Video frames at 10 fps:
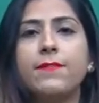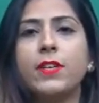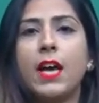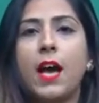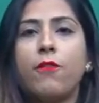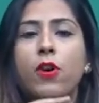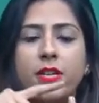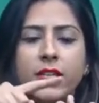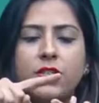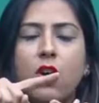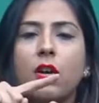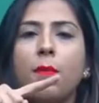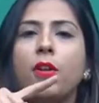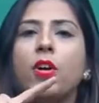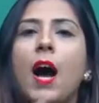We have already talked
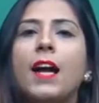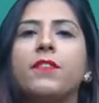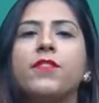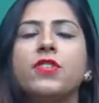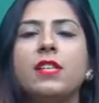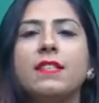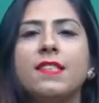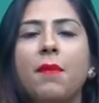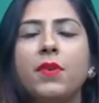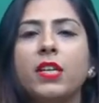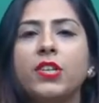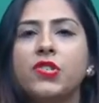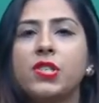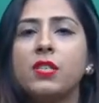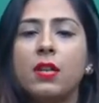about the artificial
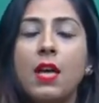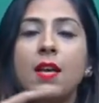insemination,